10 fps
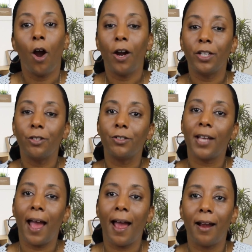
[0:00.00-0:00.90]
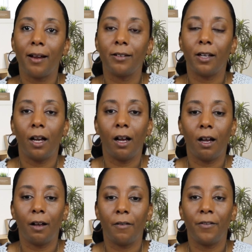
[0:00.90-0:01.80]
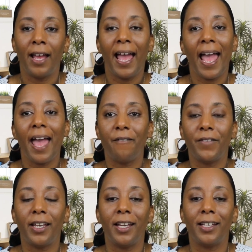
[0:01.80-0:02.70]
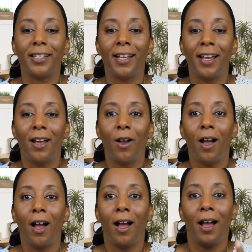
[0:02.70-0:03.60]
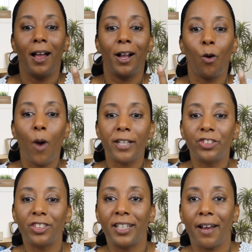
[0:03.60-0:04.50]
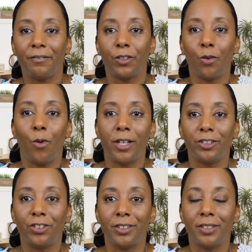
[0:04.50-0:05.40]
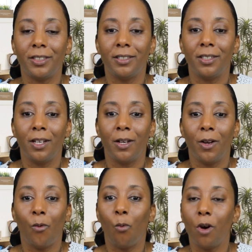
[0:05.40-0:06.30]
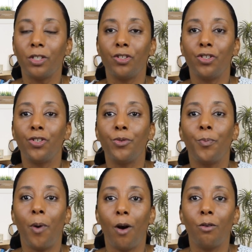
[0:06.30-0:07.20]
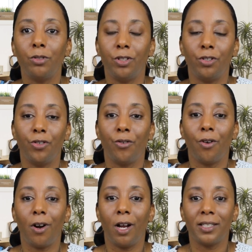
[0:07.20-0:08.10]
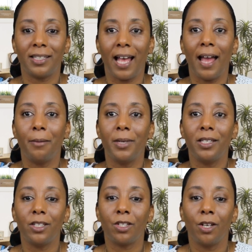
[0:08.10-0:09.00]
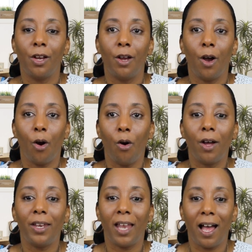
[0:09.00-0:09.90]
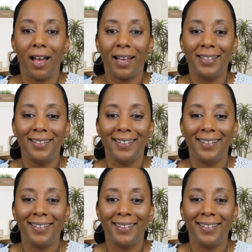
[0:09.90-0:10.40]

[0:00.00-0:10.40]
Are you tired of having question after question once you post your assignment online?